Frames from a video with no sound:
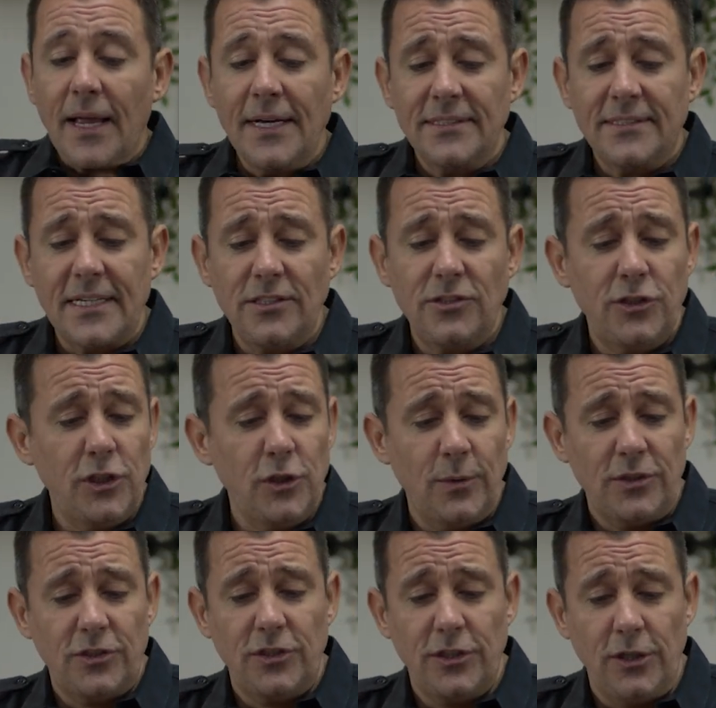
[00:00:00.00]
It says, do you
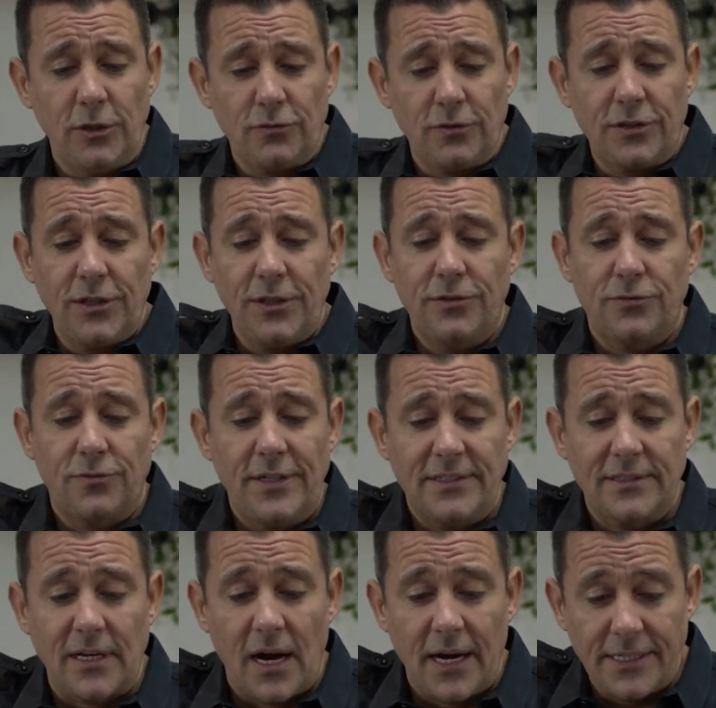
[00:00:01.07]
wish to use reduced
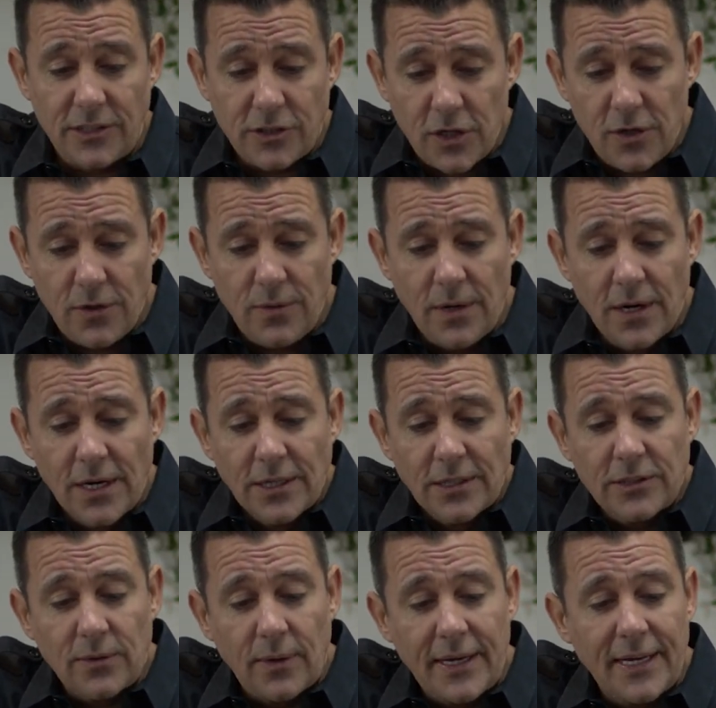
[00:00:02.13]
risk? I do.
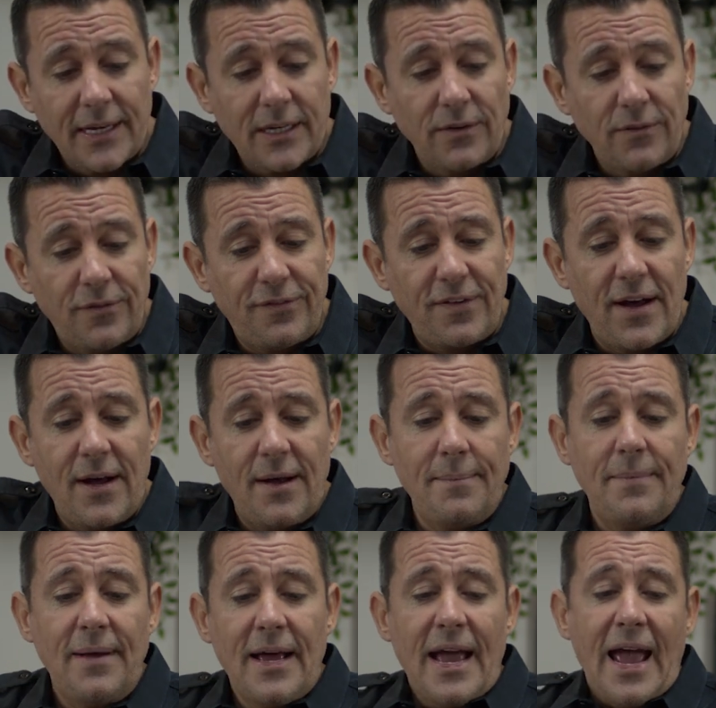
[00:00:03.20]
So I hit
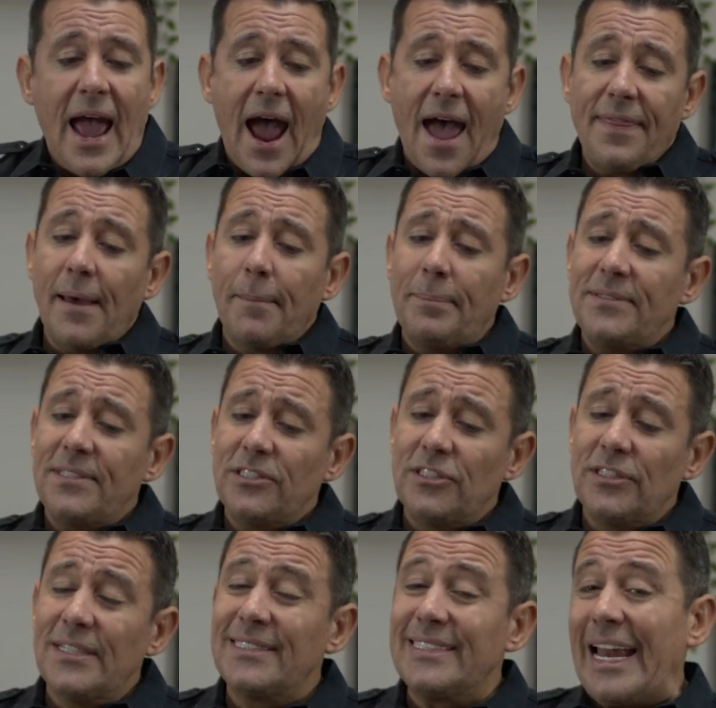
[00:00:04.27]
confirm. And that
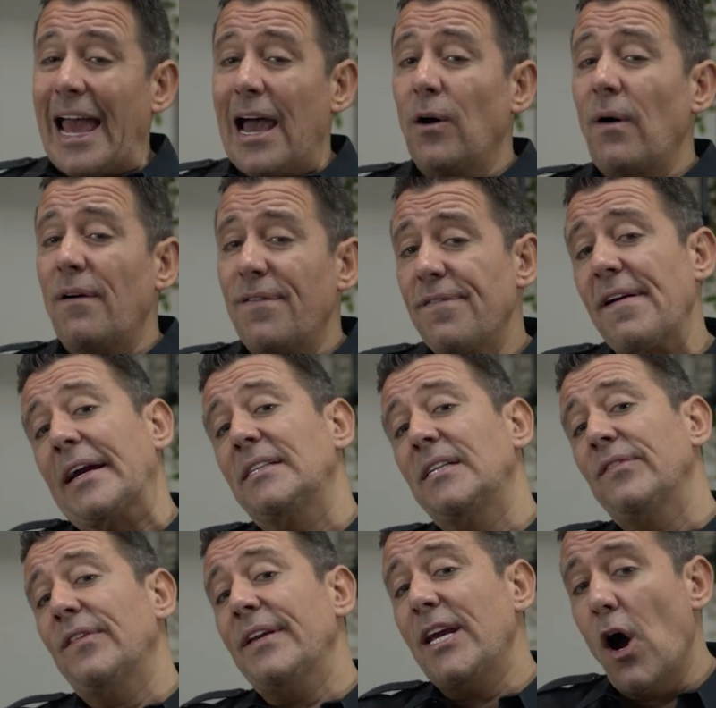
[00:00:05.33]
position is now
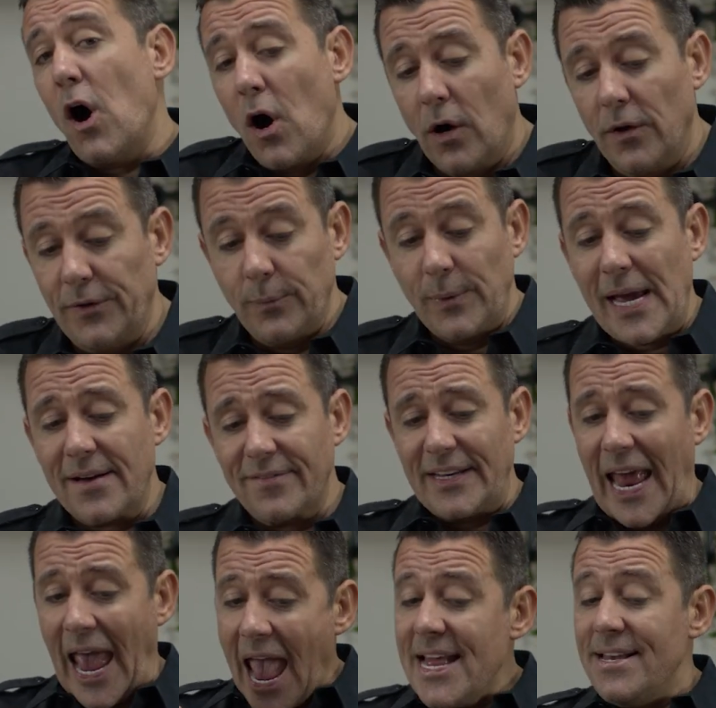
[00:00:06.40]
effectively on. We
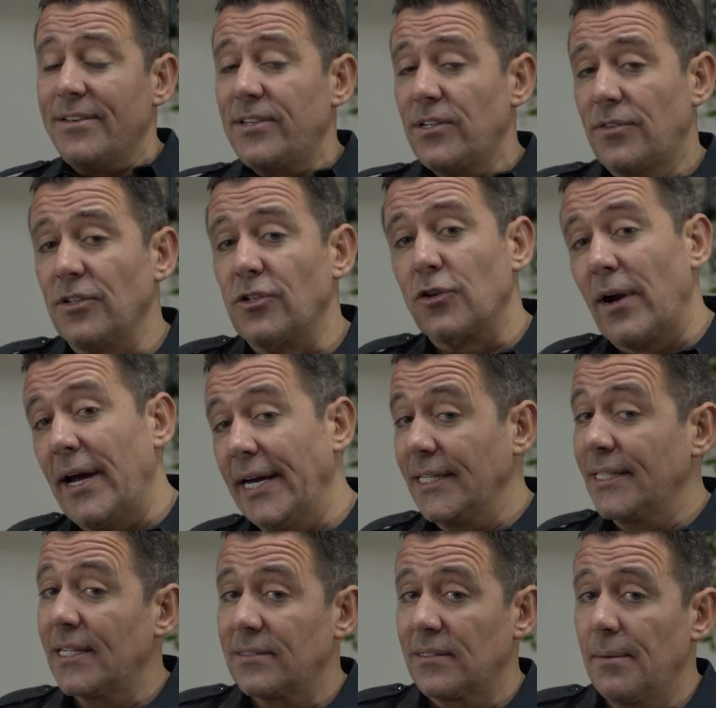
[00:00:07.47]
haven't entered the
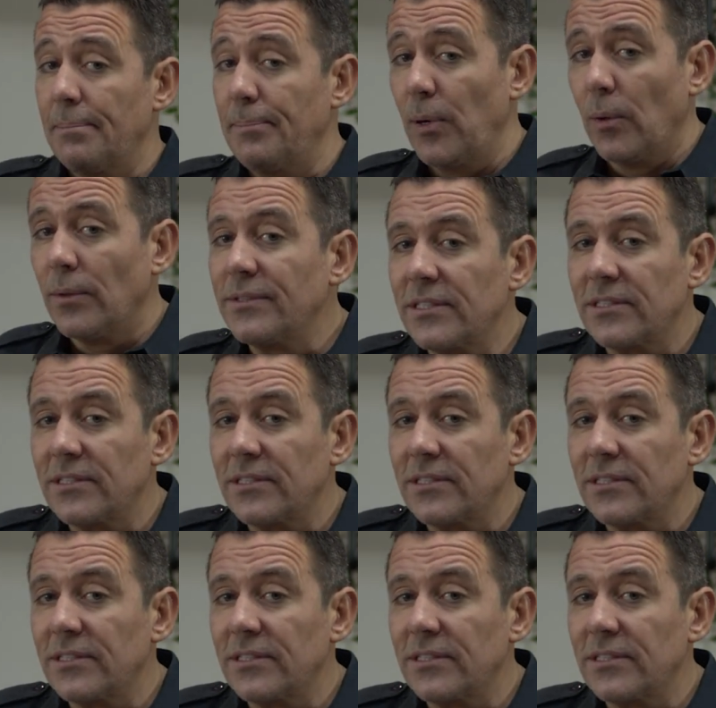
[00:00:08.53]
trade. That's an important